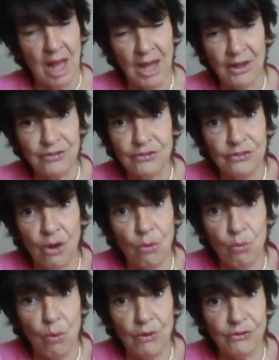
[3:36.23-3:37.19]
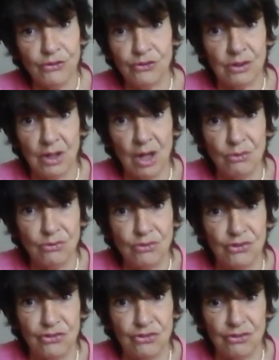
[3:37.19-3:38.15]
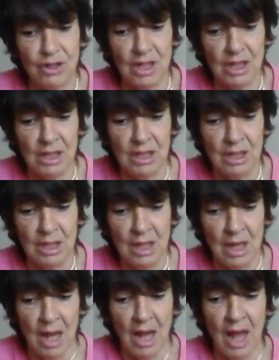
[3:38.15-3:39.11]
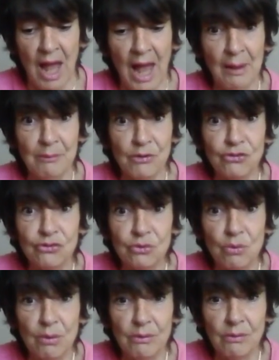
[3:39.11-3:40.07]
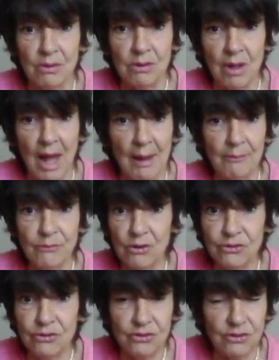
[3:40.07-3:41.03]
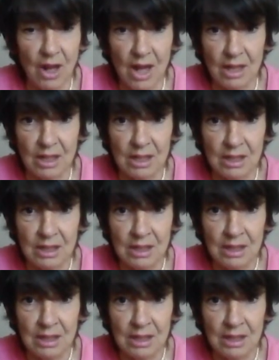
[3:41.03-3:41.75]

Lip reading: I did not want to go to sea. I'm a squirrel, I'm not a duck.